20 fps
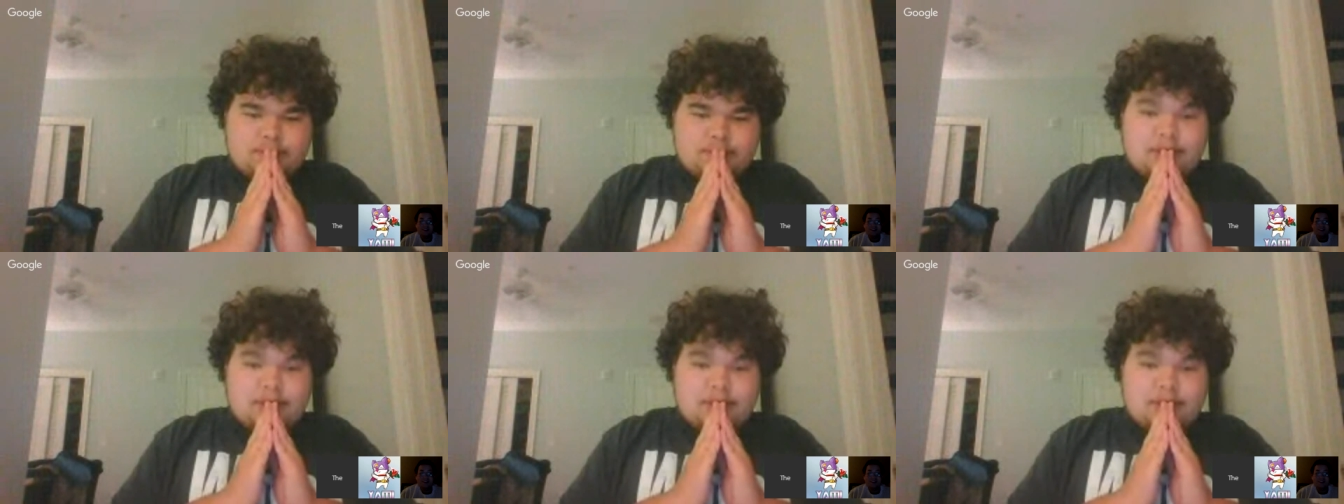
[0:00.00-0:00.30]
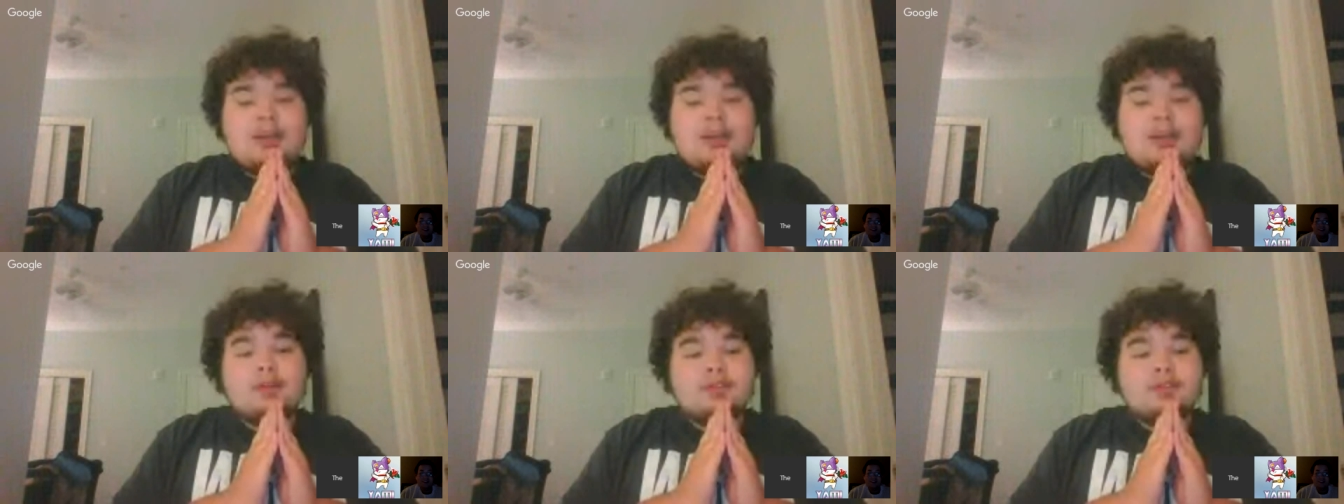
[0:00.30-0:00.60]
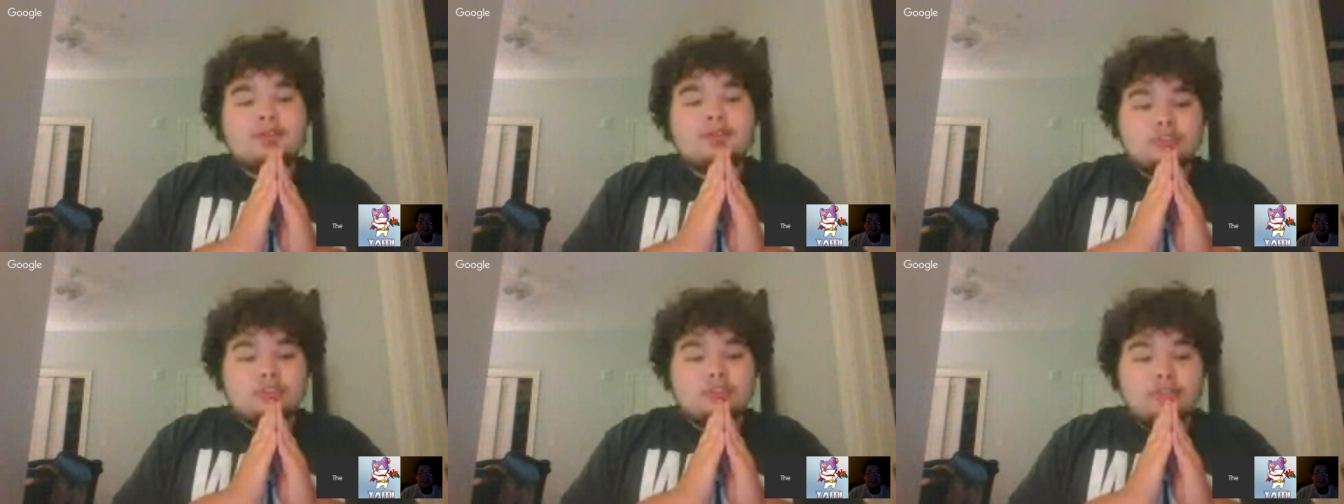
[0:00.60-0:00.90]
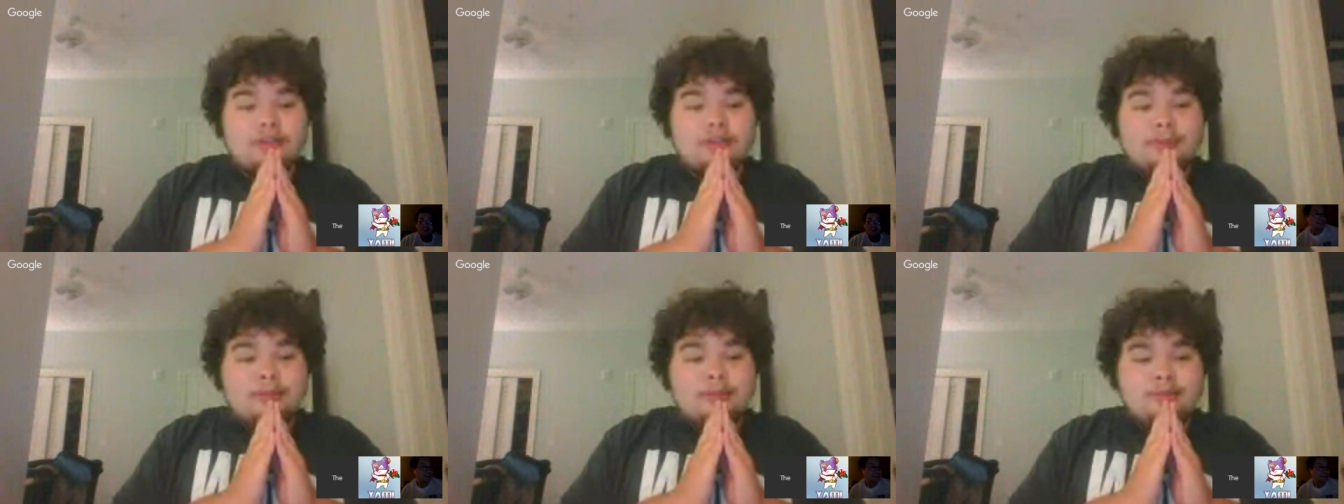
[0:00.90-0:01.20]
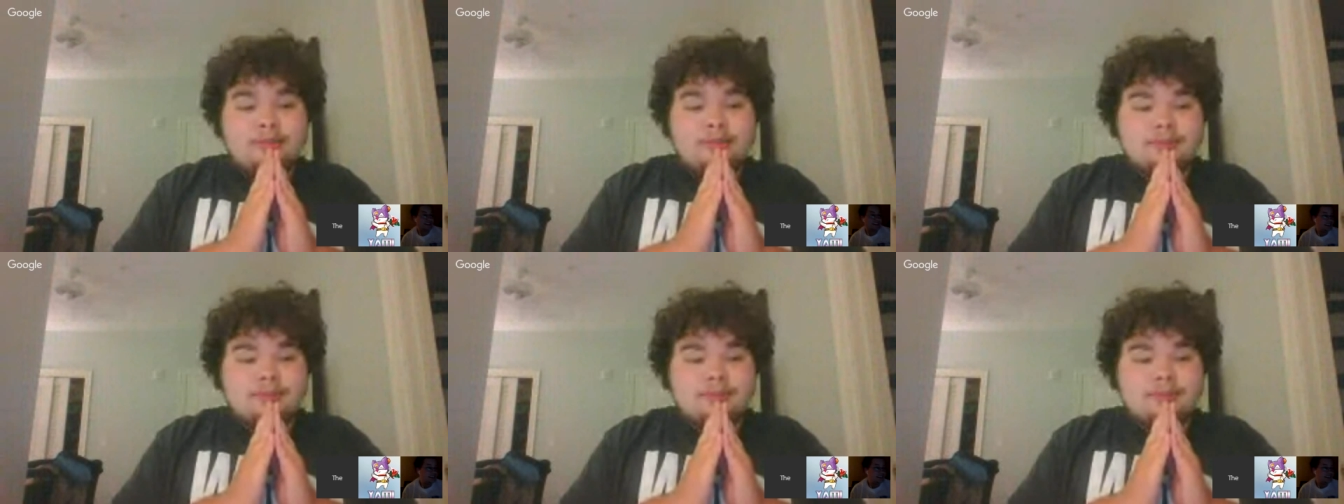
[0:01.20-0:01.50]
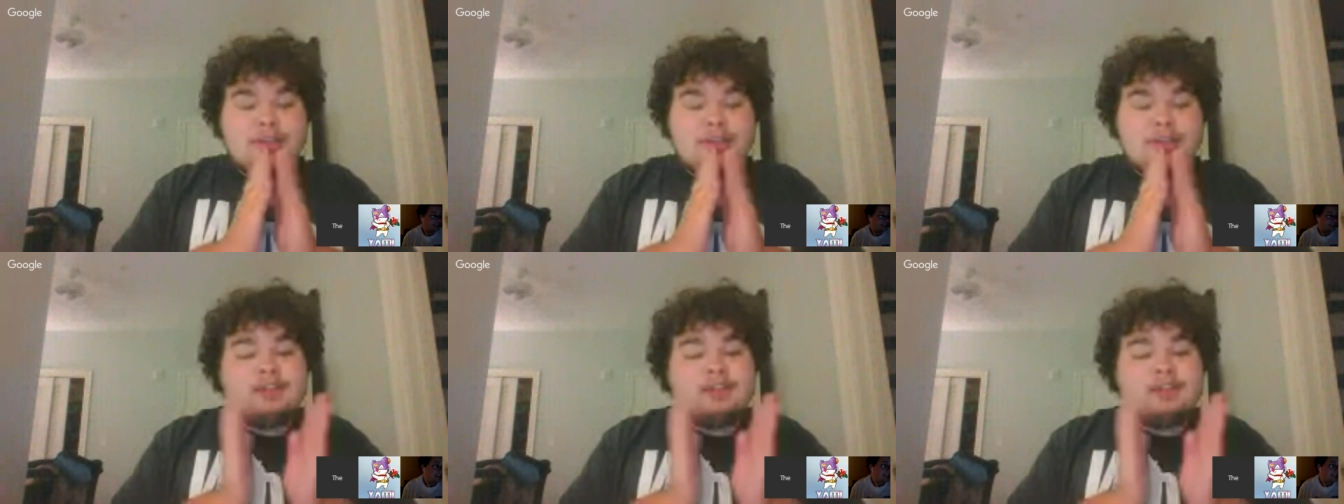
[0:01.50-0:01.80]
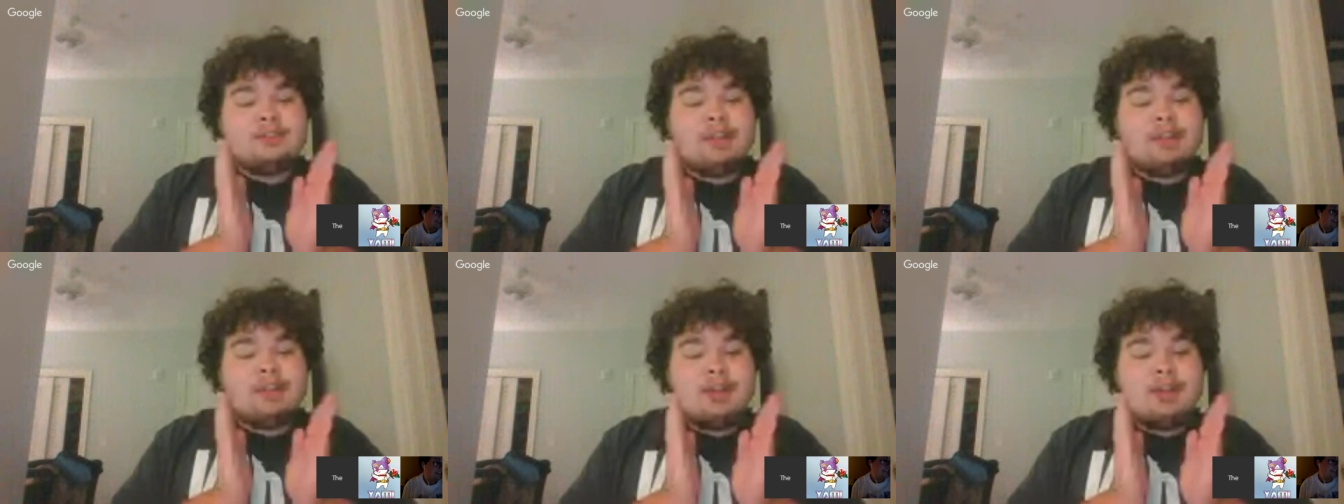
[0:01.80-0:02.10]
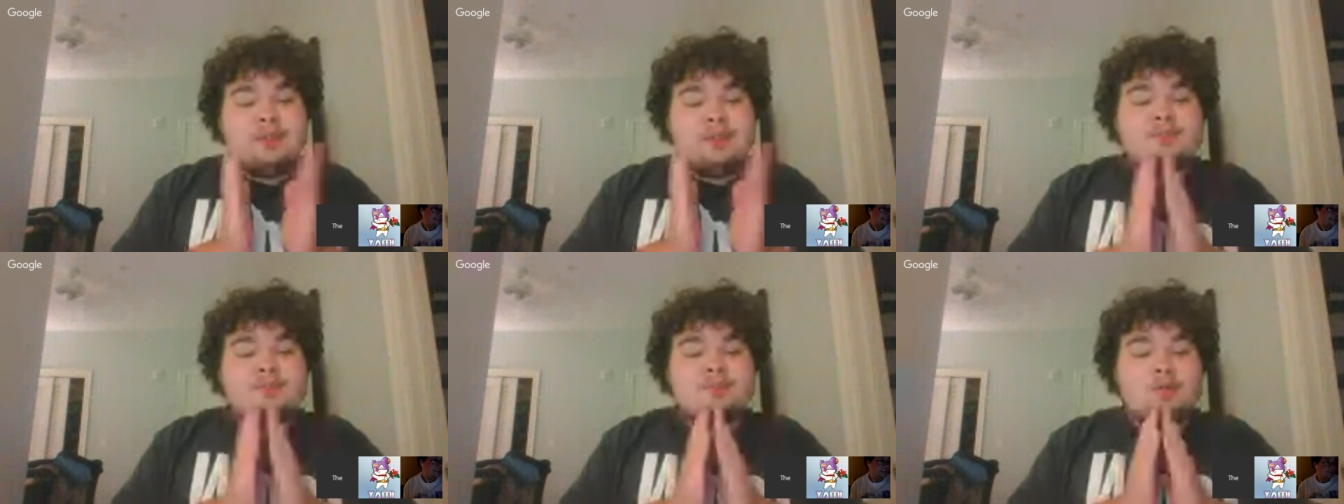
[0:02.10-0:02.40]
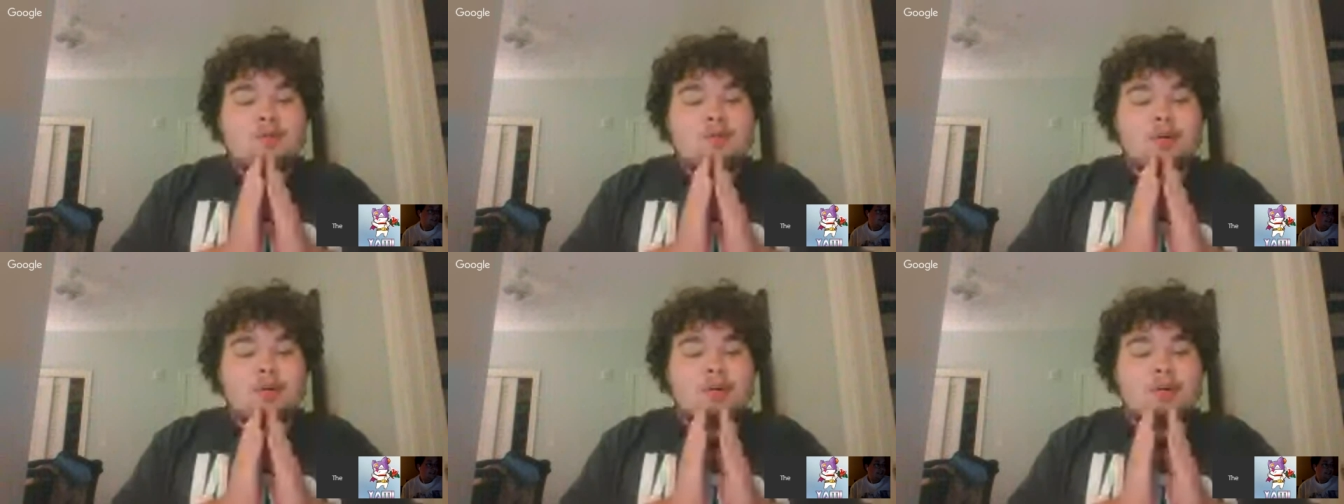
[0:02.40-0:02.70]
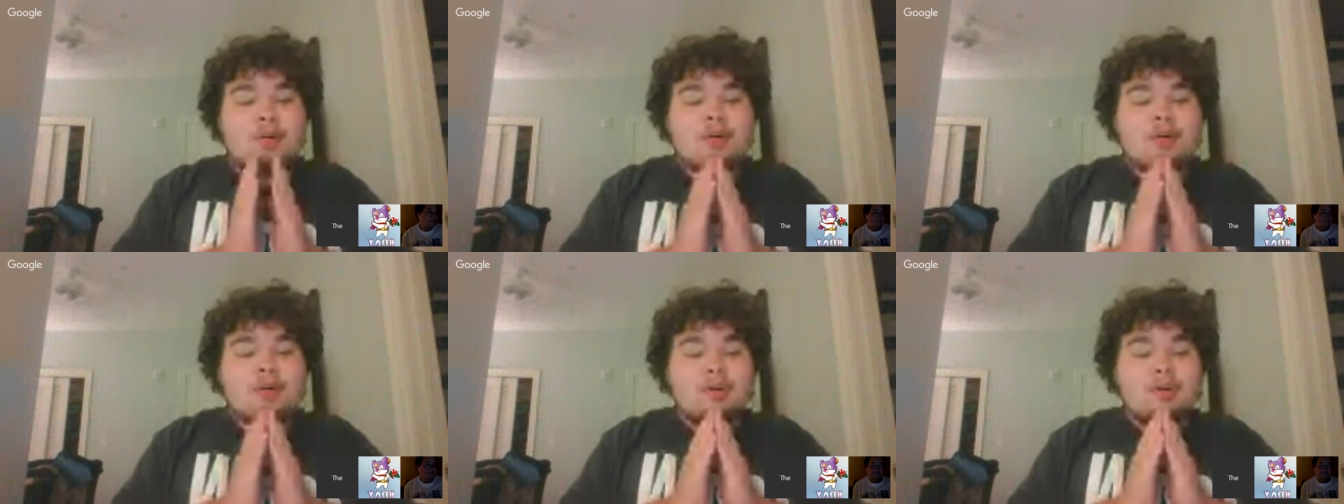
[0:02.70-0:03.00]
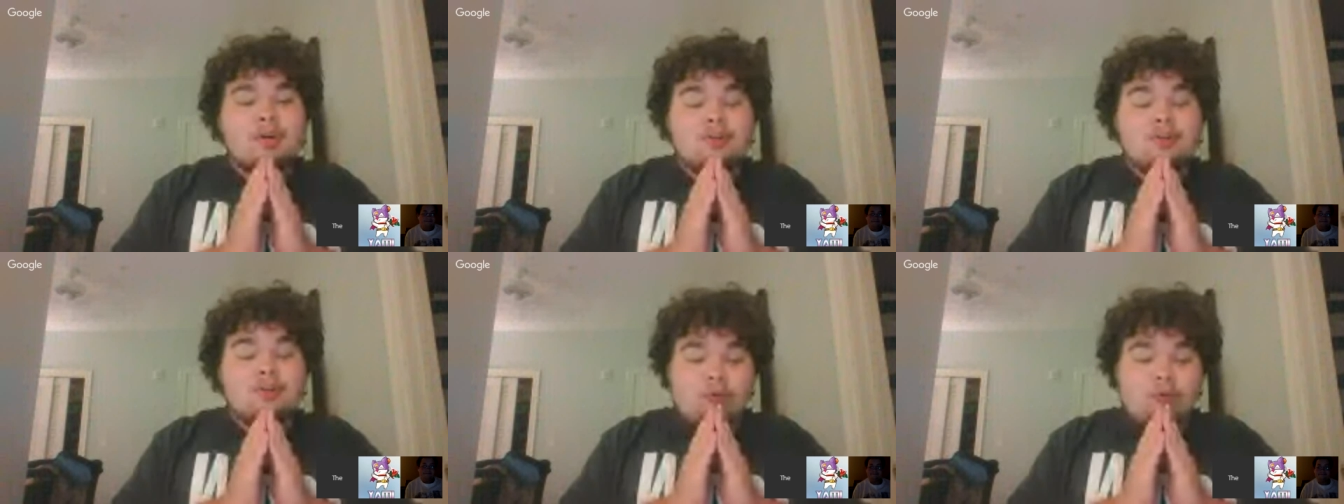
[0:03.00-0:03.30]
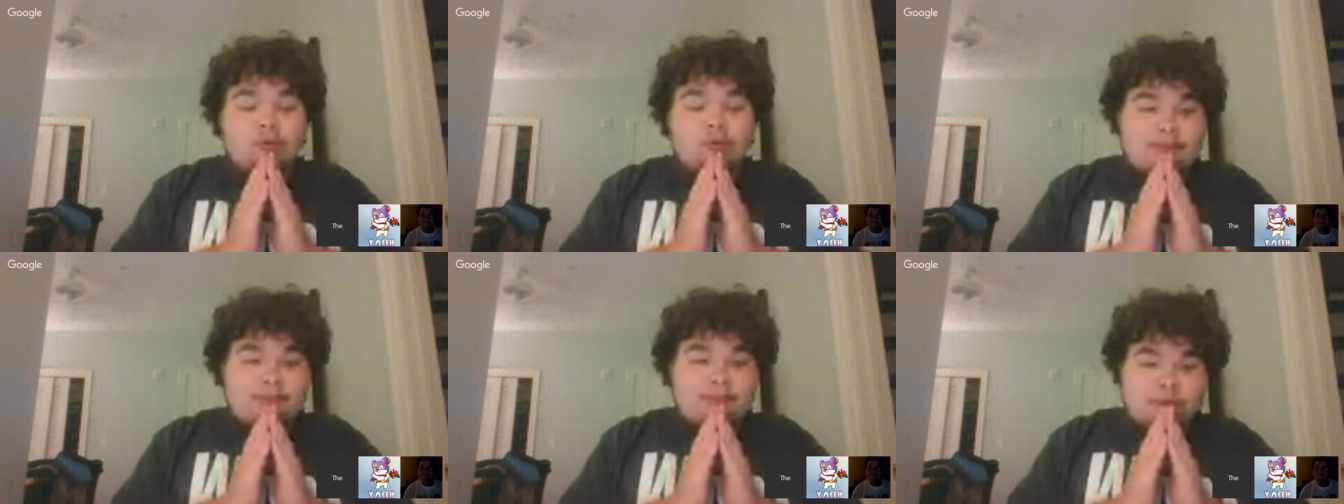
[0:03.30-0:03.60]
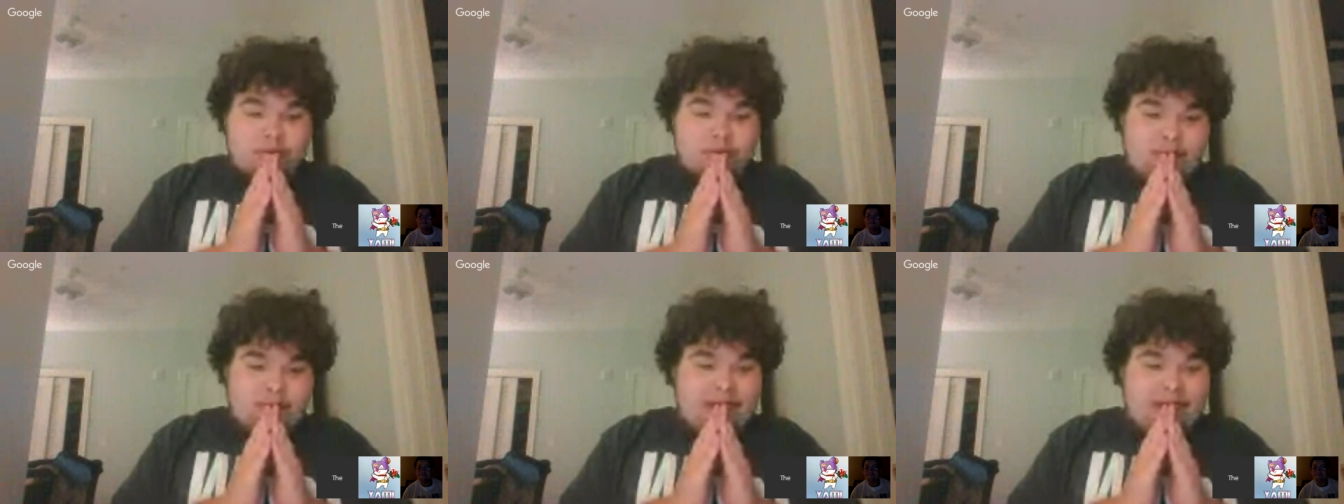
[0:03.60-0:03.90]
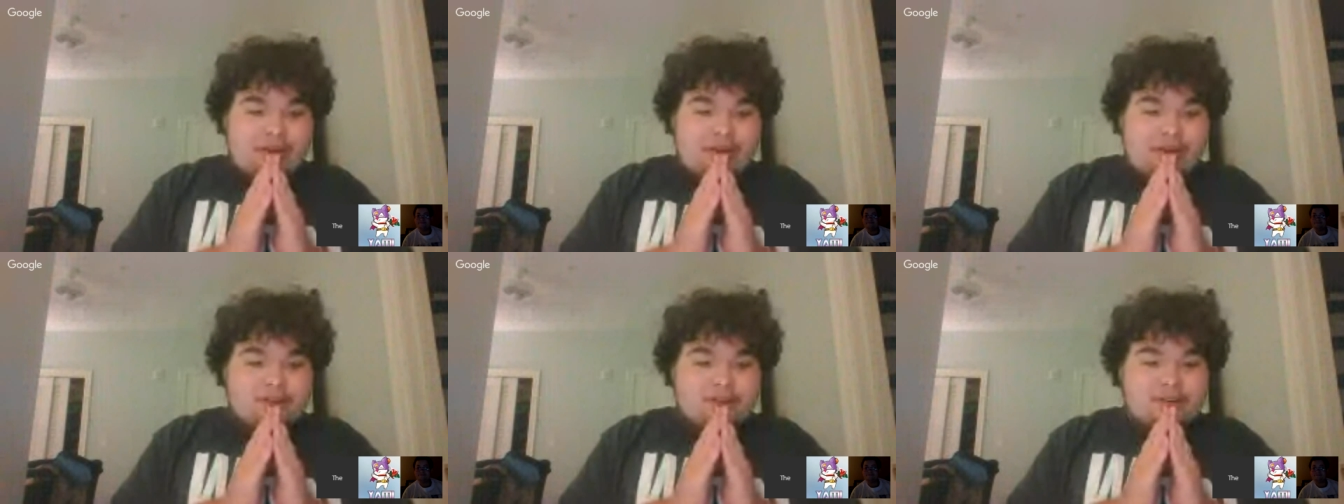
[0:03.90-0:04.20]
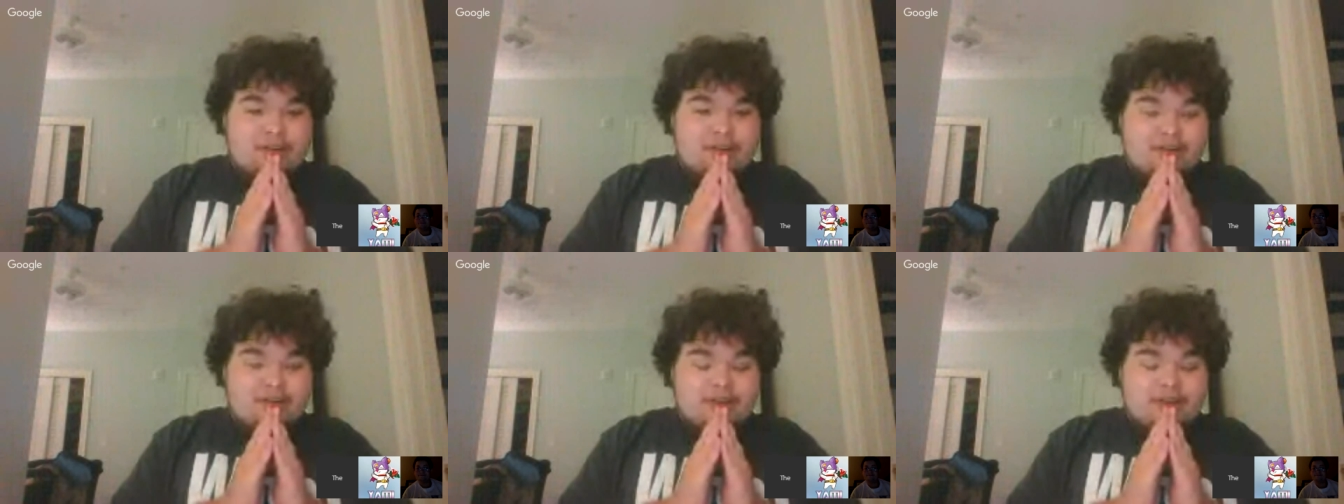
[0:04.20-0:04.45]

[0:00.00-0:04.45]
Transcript: And now, ladies and gentlemen, it is time for the Grand Blue Rant.